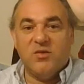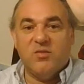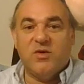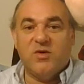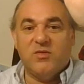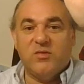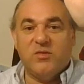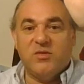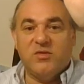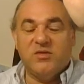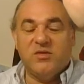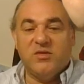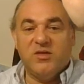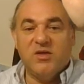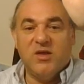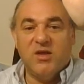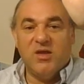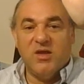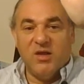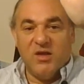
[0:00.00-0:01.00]
one of them was
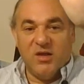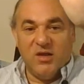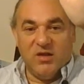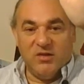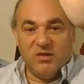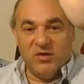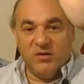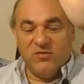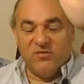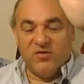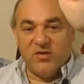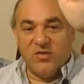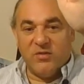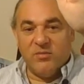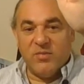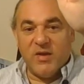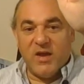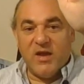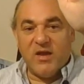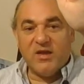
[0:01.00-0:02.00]
a little farther
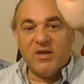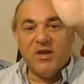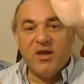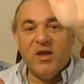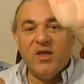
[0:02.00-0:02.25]
back,